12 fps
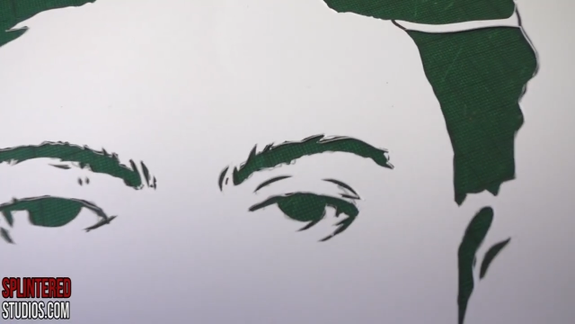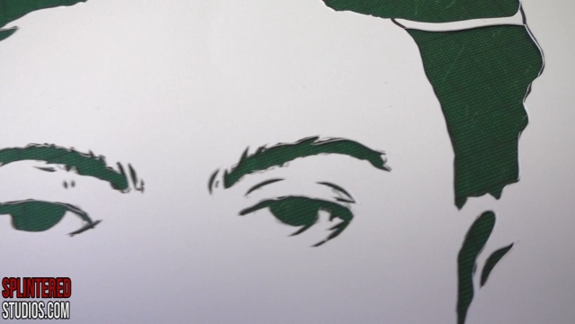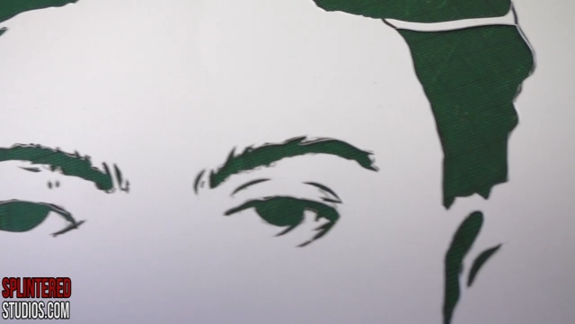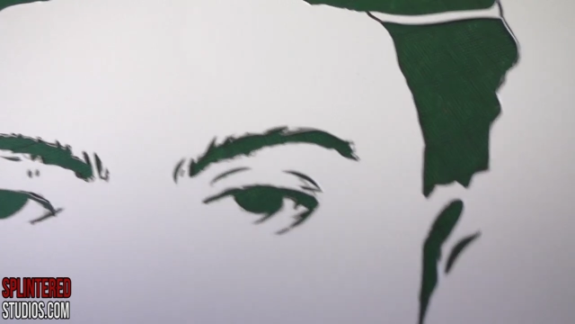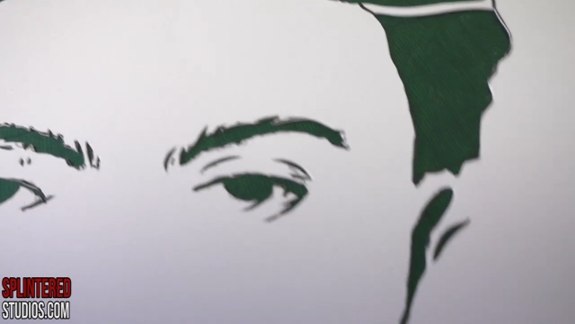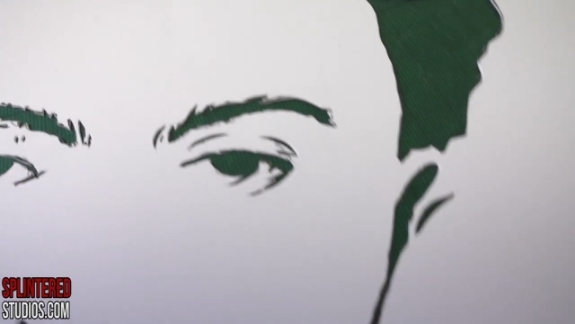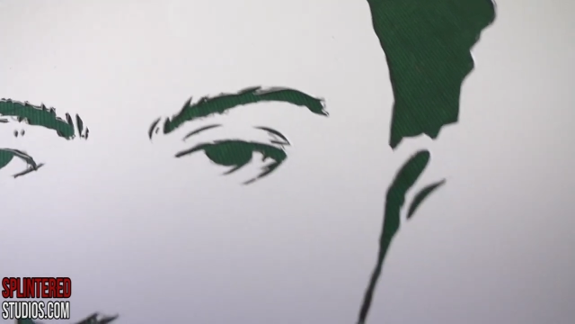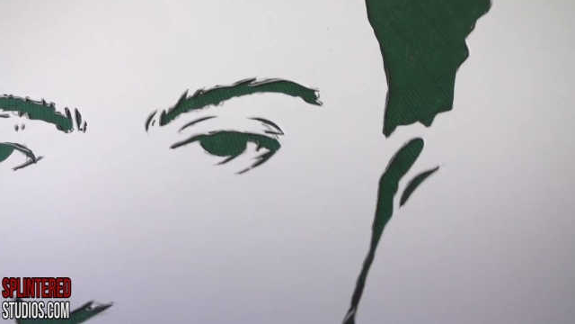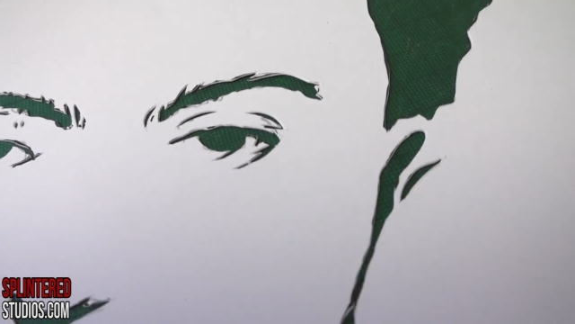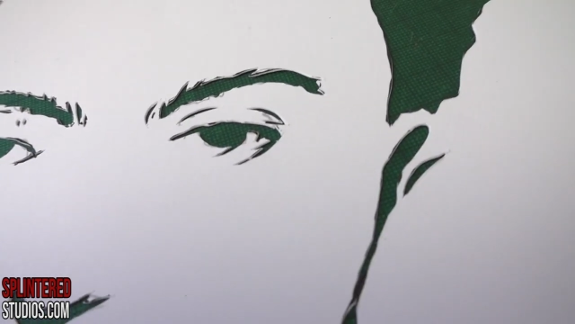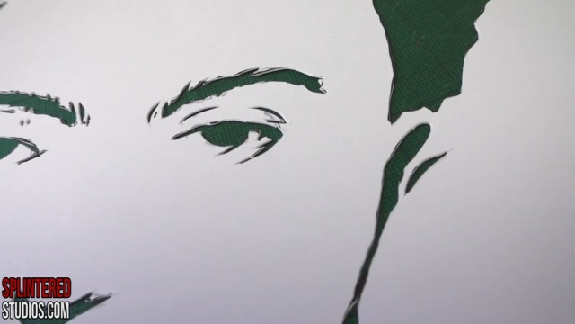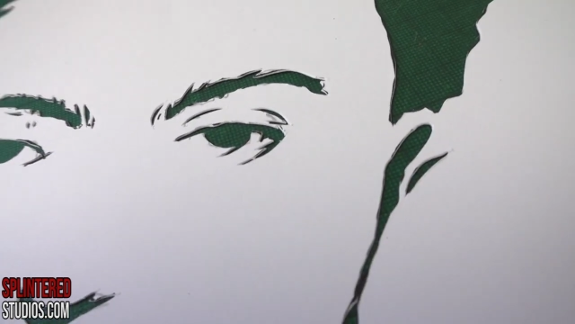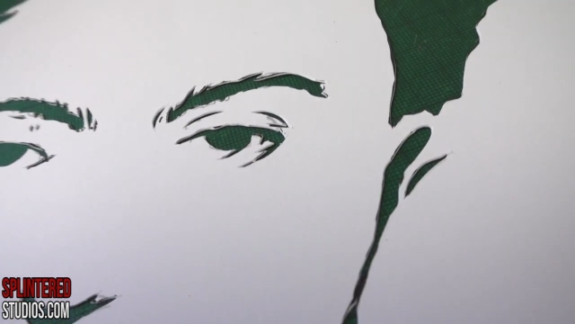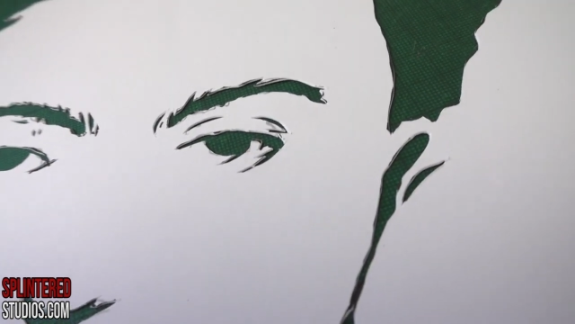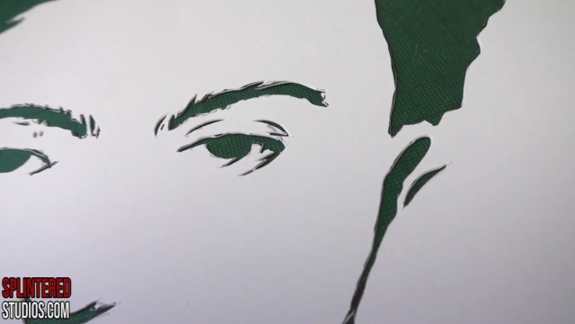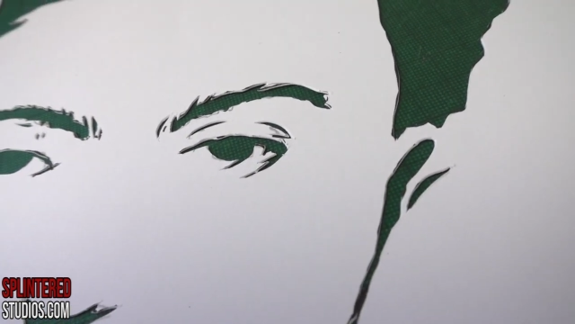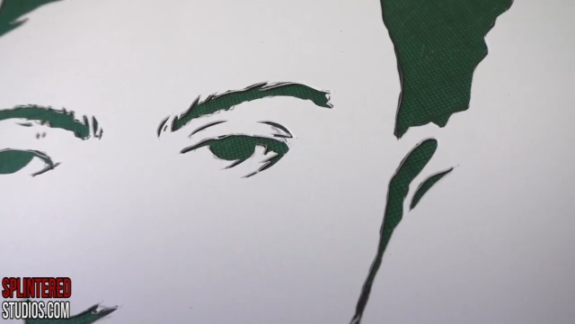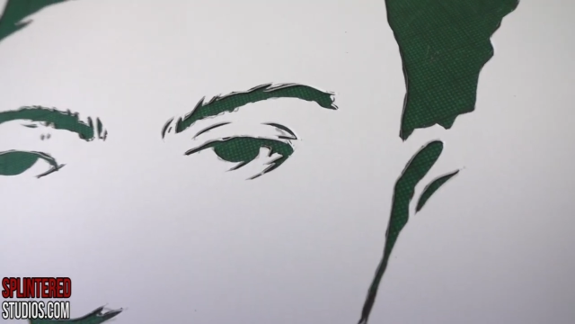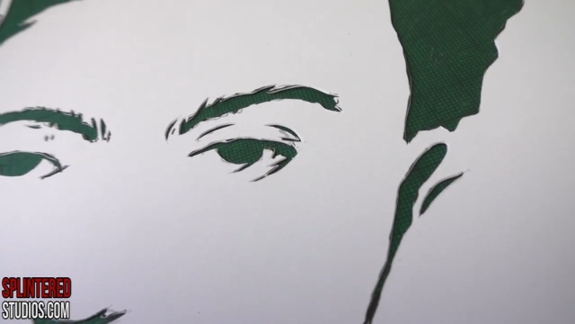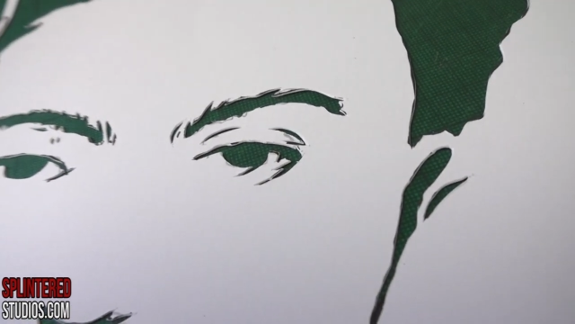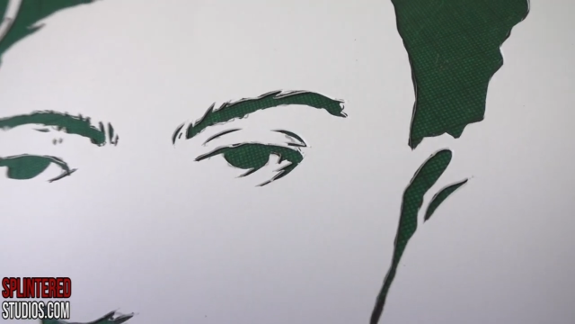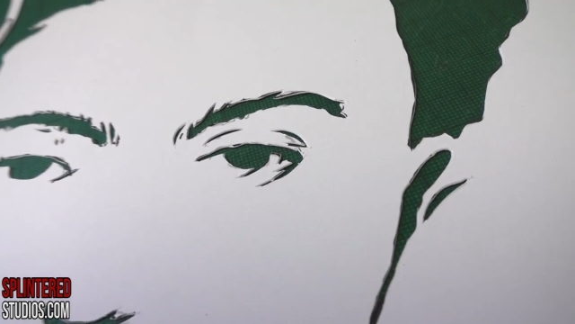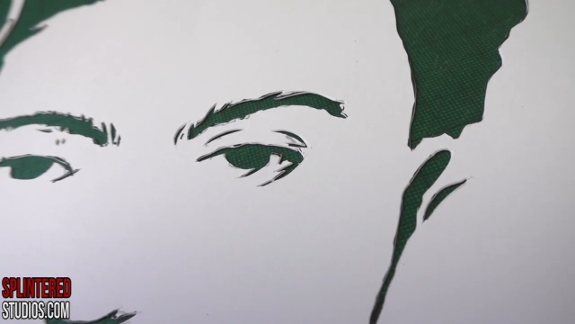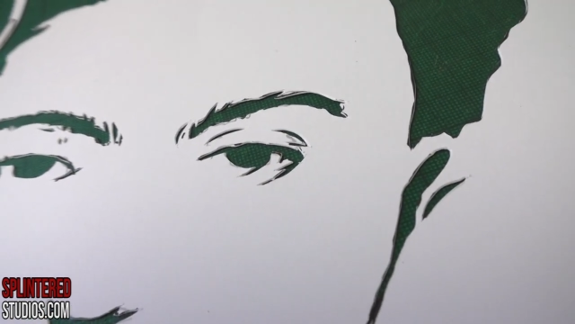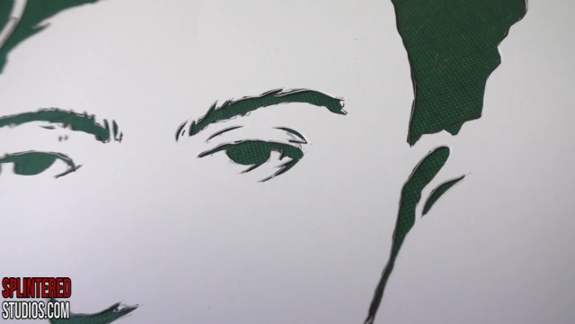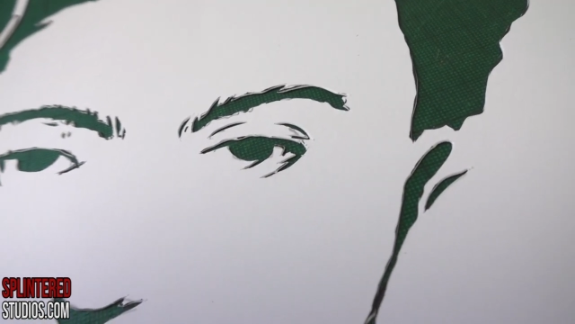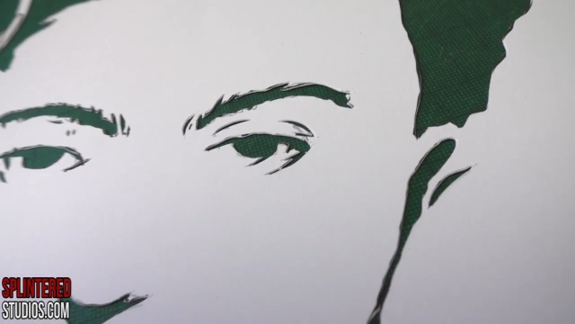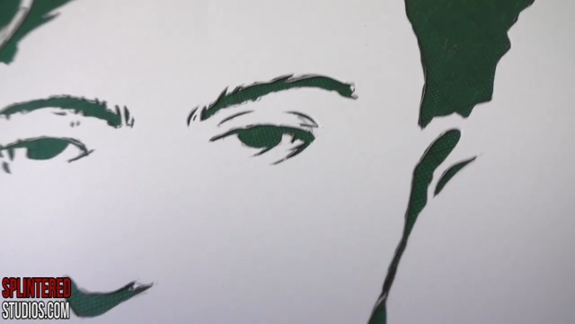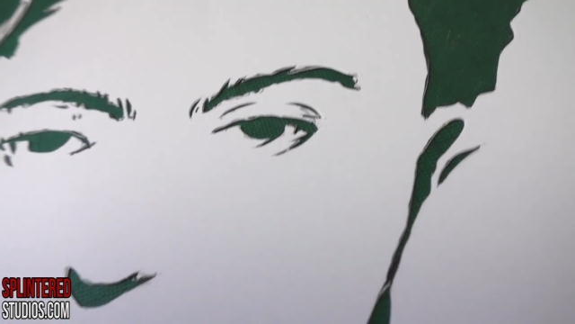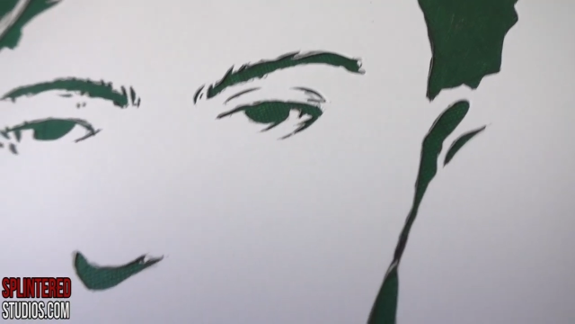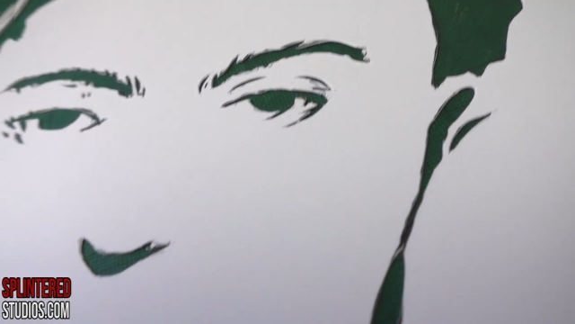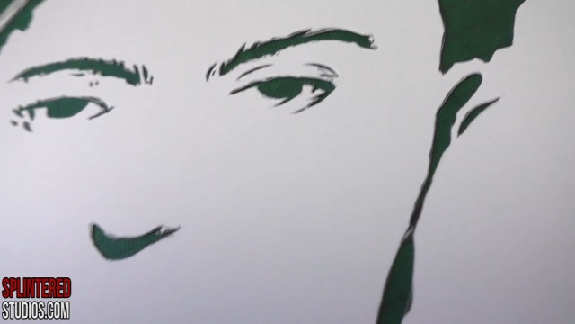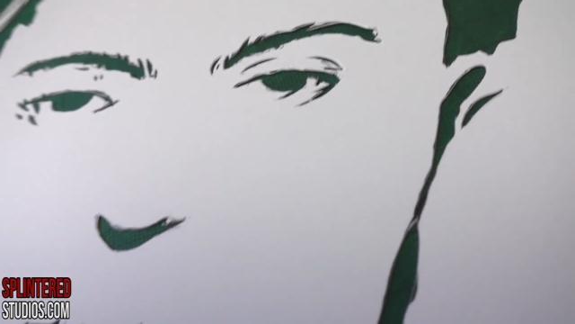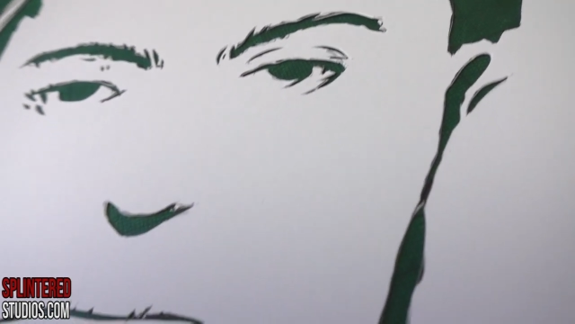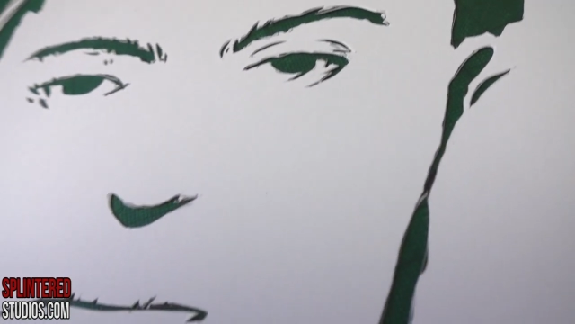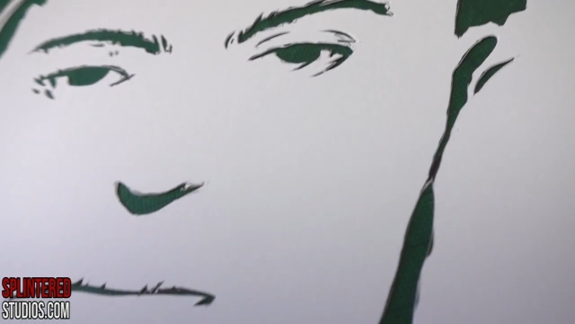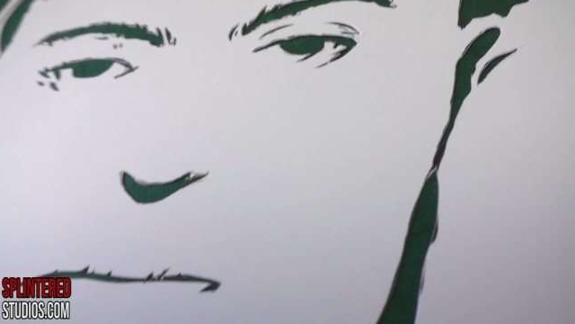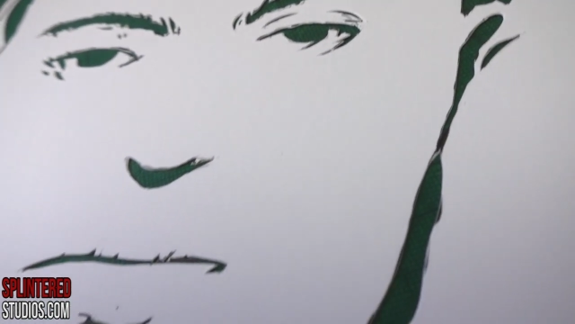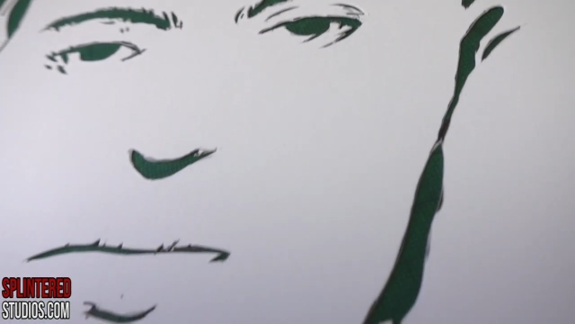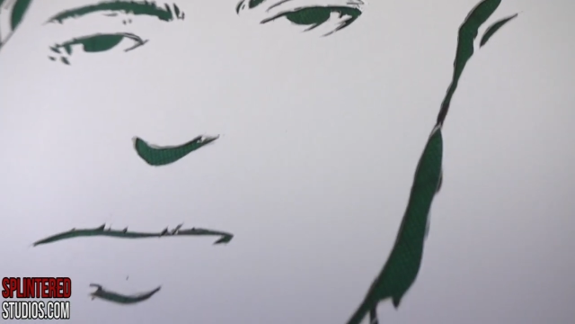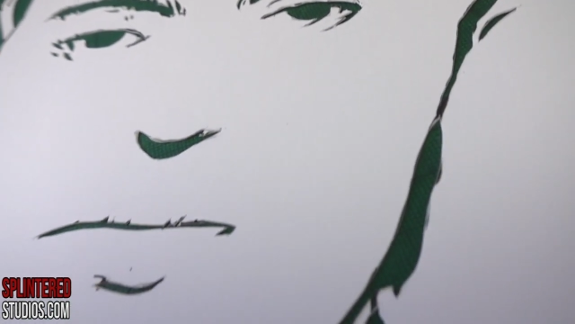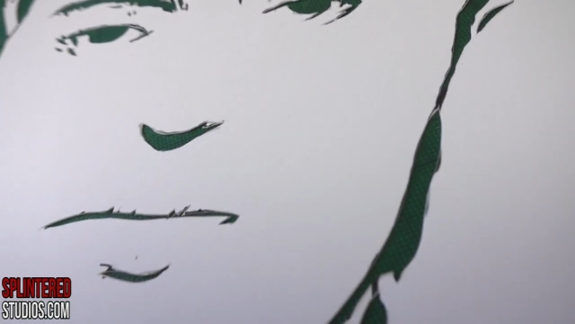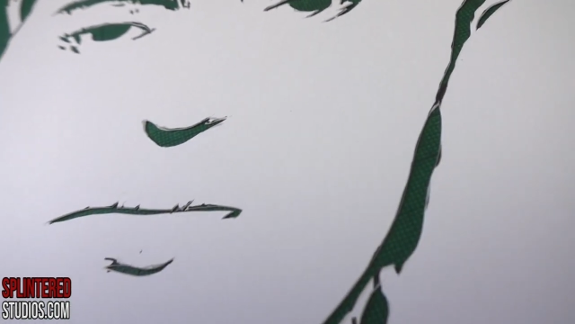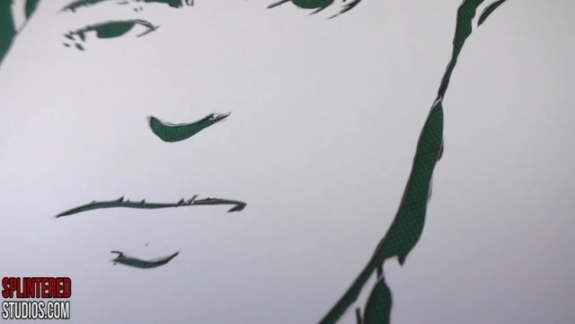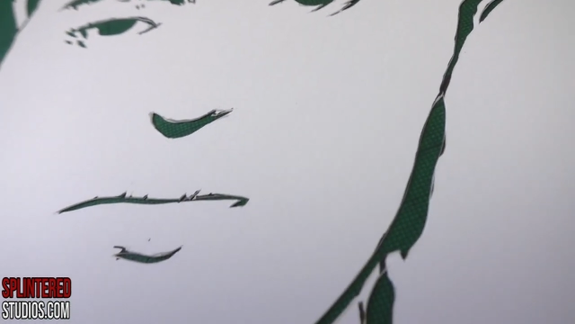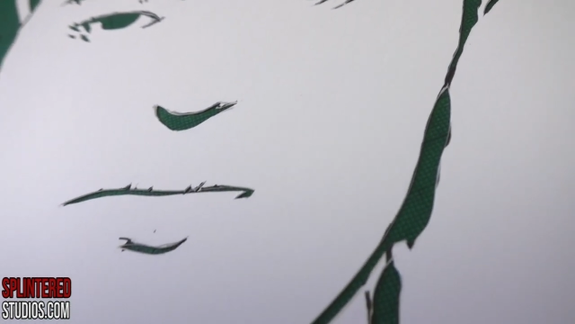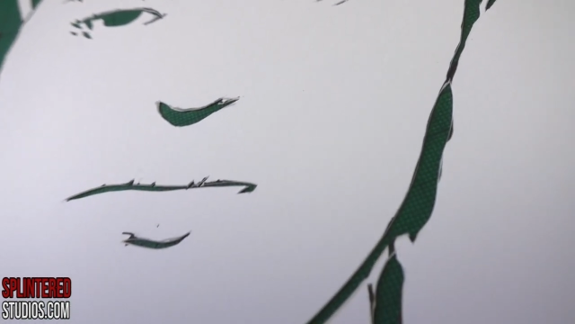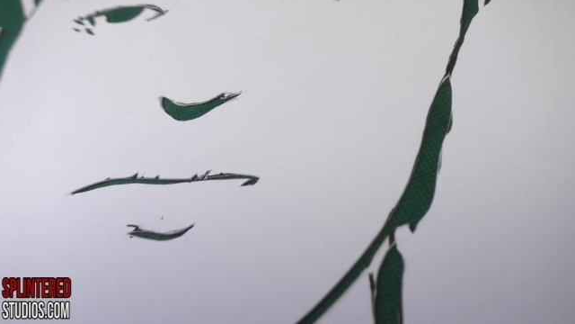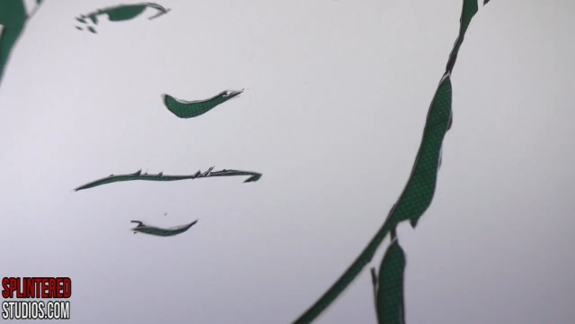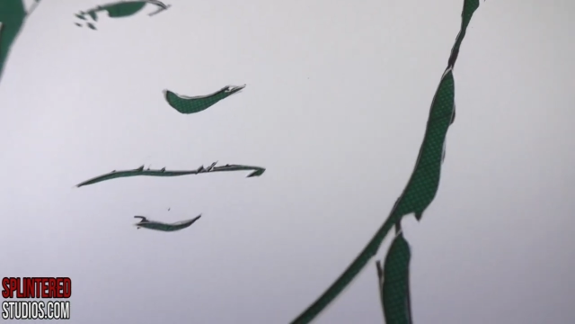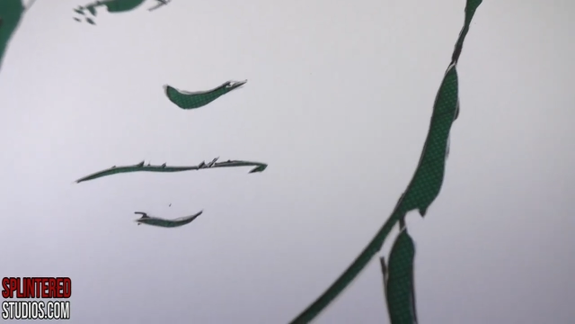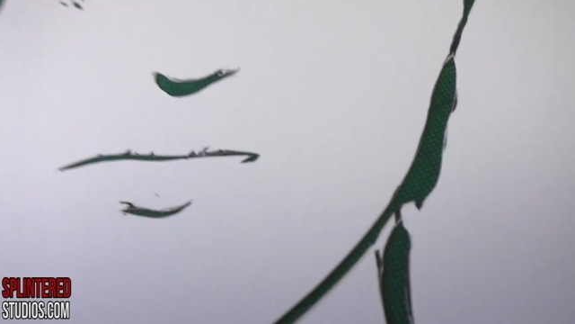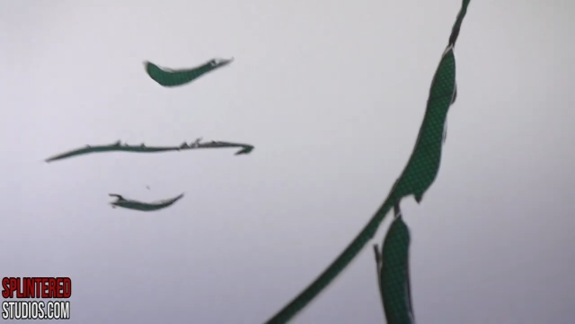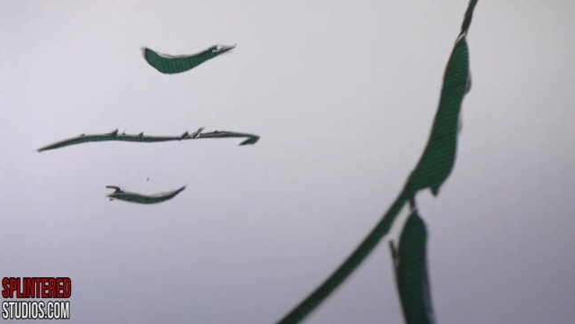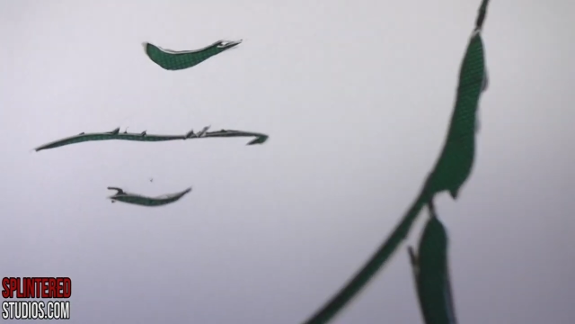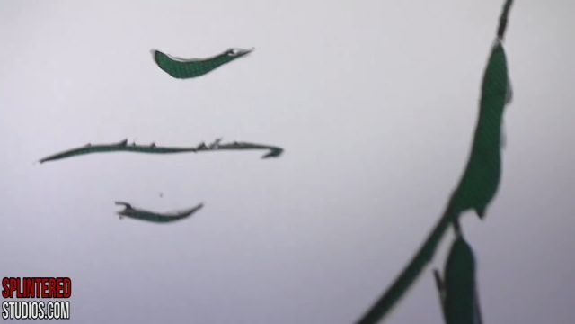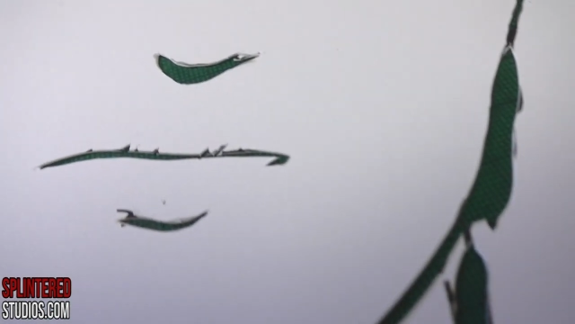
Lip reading: [unreadable: no face in view]